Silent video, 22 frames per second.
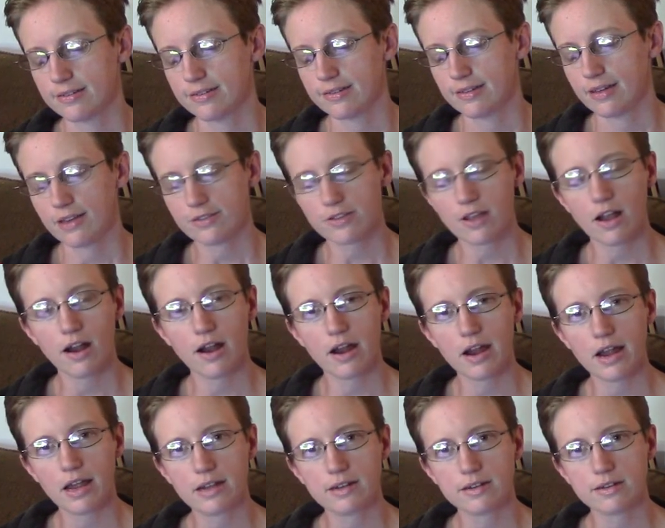all
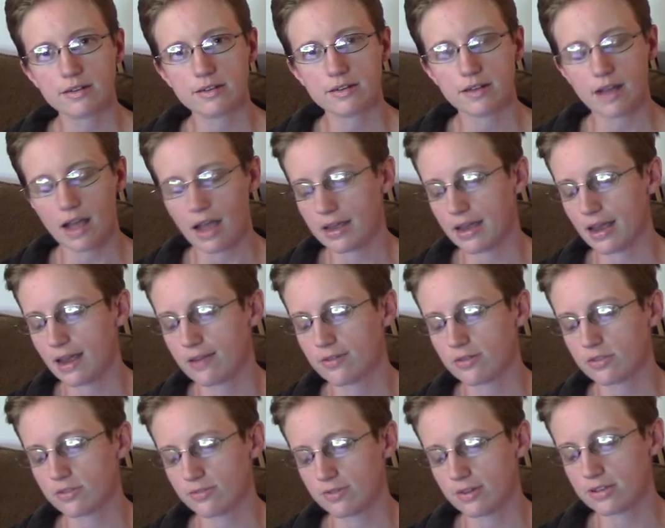right. I gave
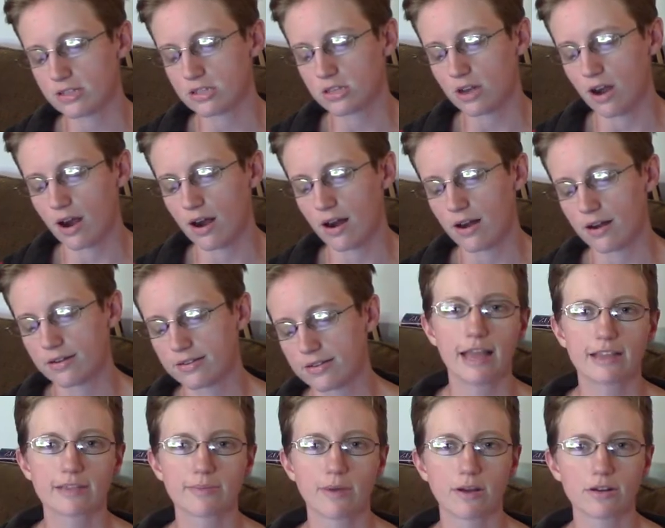it 3 stars.
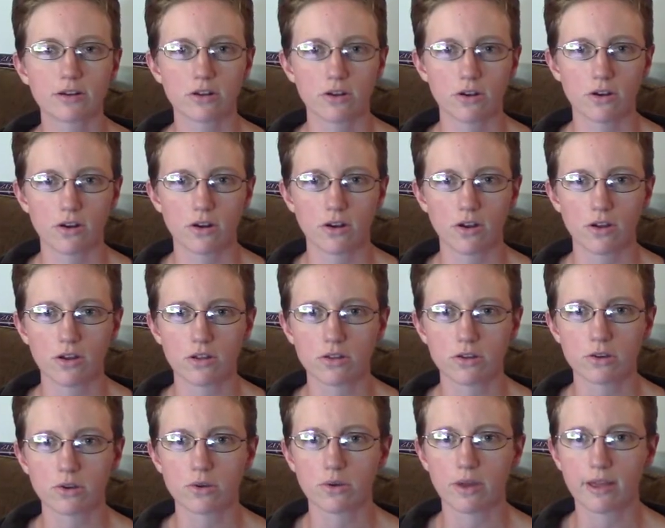It's about a girl
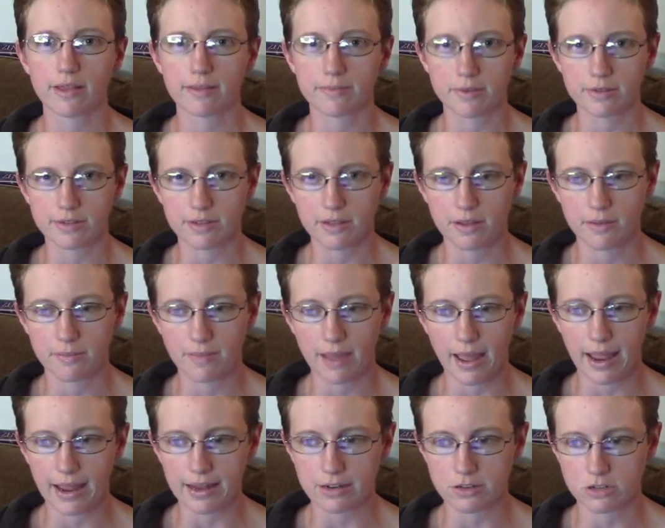who is Muslim,
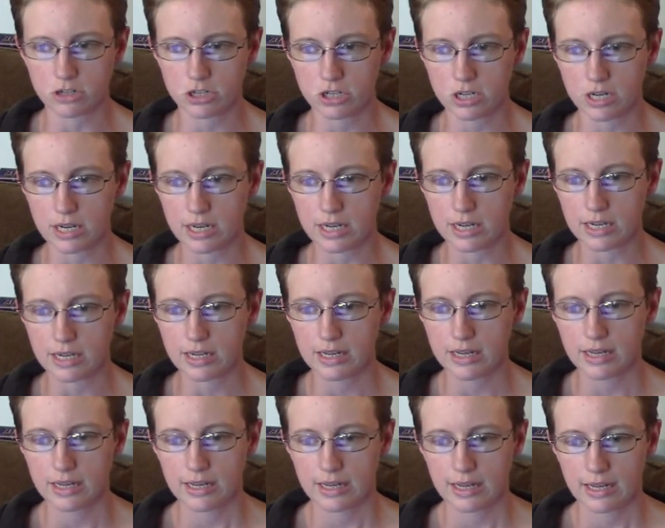and she
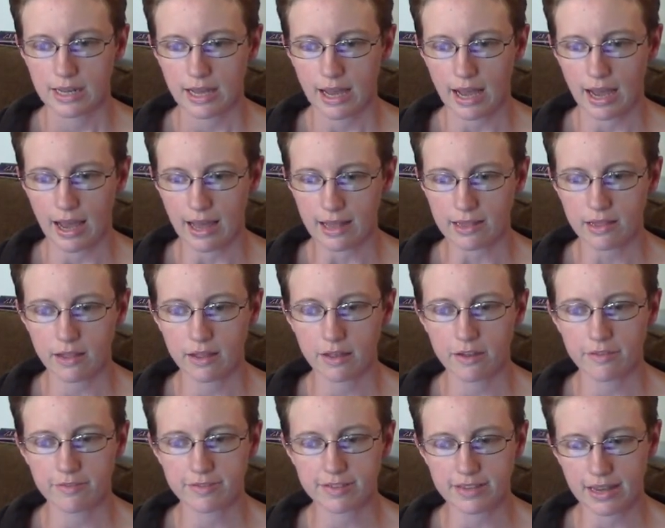
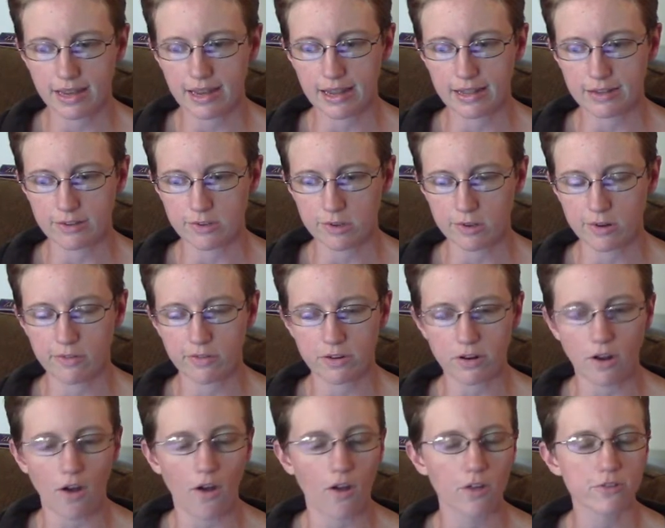lives in sort of an
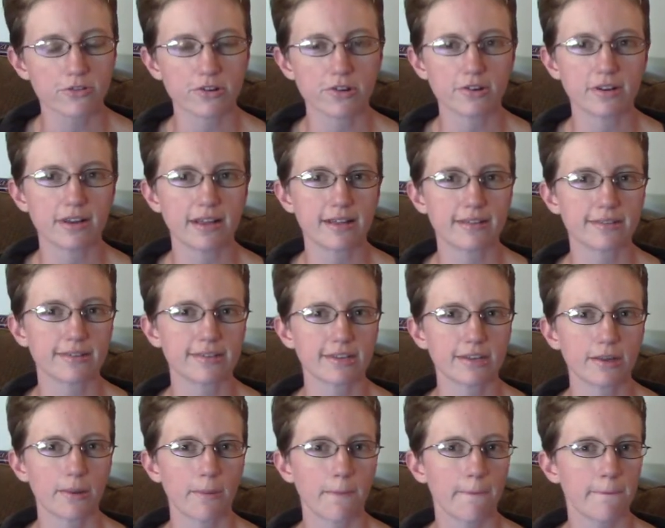
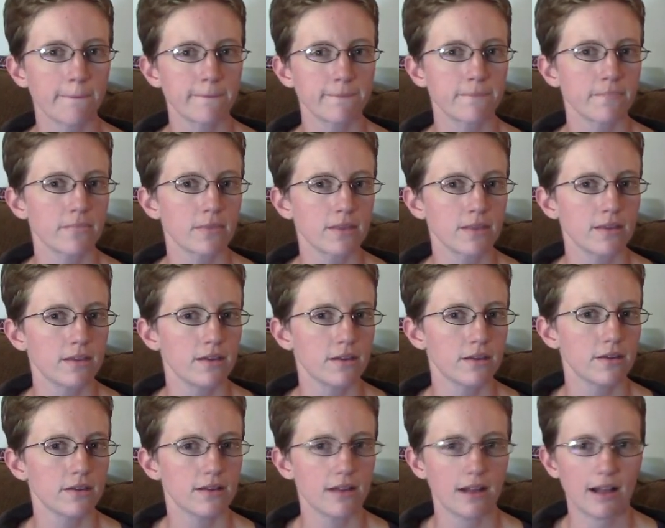alternate,
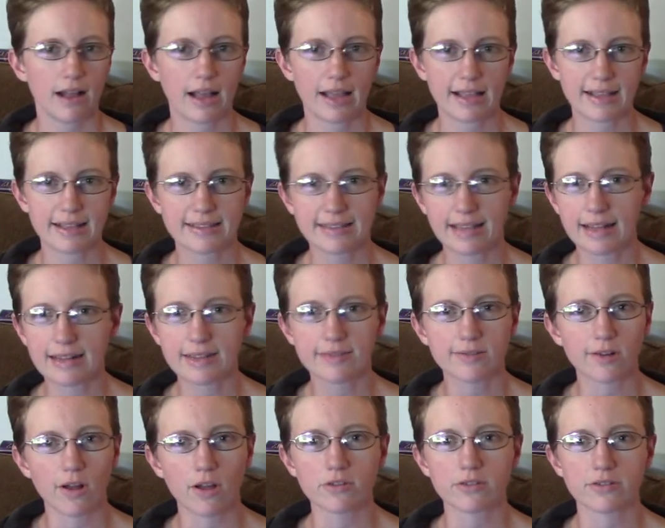it's not even
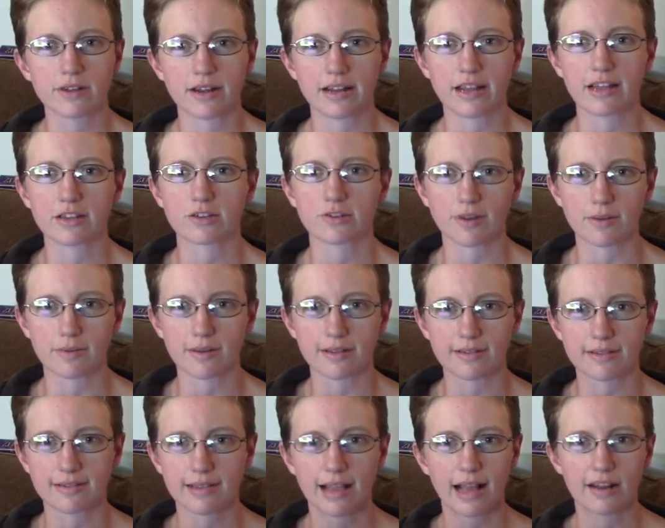alternate history
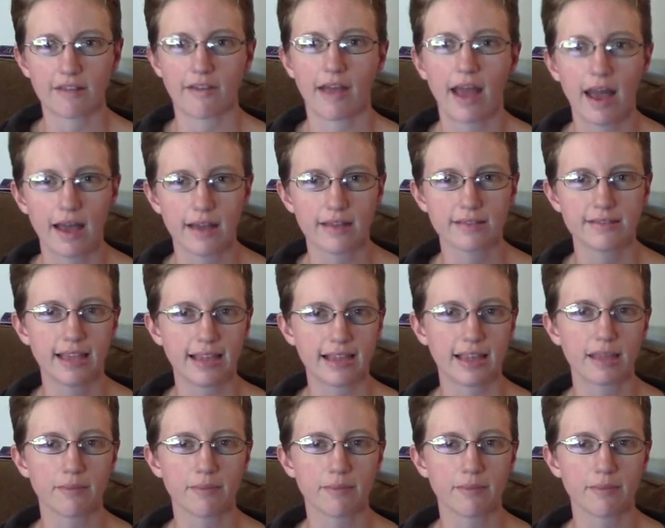because it's kind of taking